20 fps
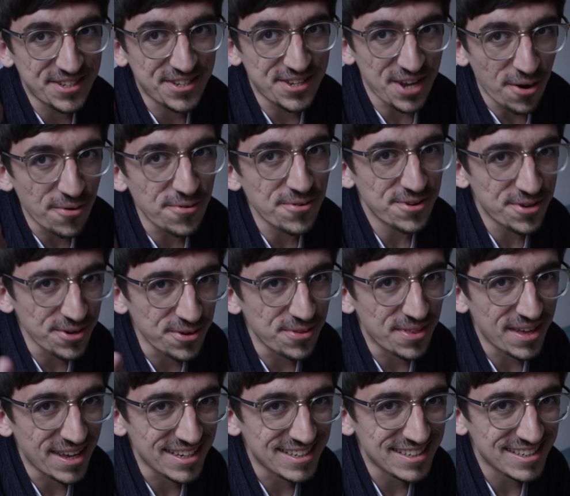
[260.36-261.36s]
don't do
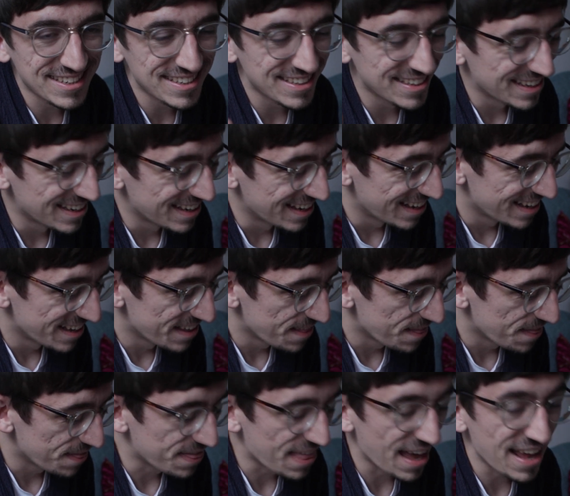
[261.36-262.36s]
this.
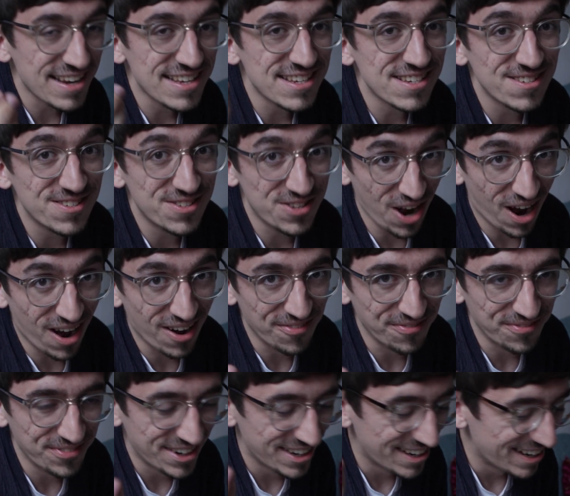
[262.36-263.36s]
That is
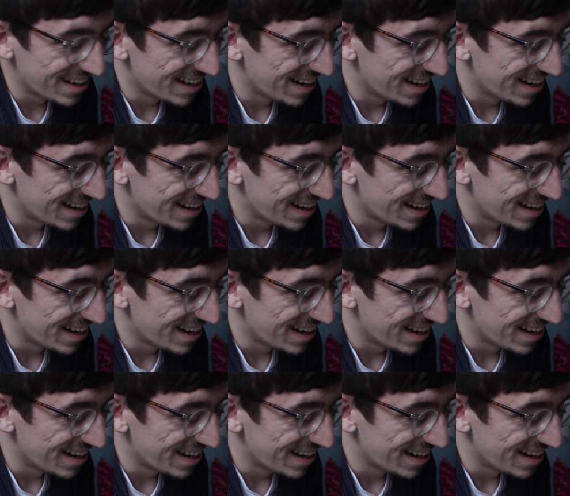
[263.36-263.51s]
dumb.